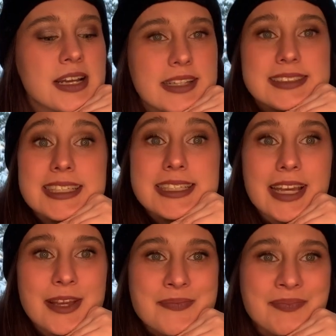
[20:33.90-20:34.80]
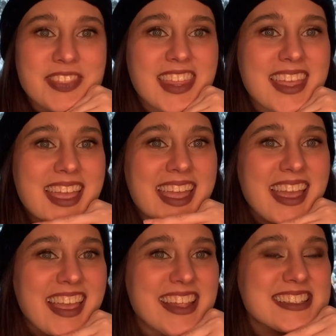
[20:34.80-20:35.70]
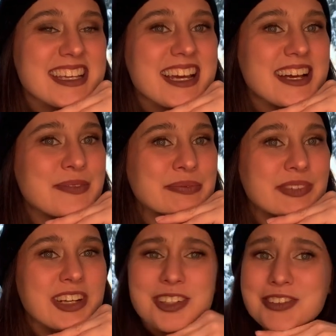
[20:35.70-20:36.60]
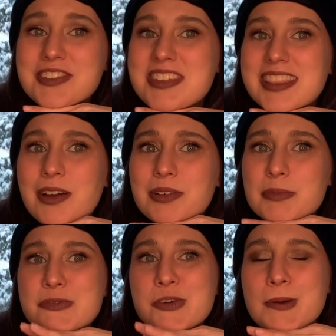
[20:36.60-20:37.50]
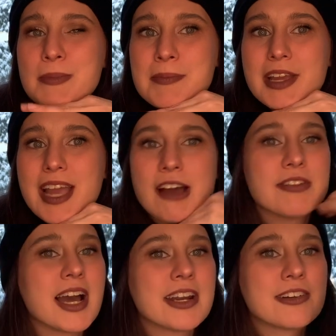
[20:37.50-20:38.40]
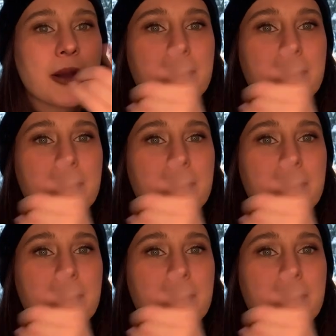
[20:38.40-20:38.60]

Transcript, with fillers: at tea time. And um, I don't know if I've said that one before. Maybe I have, I don't know.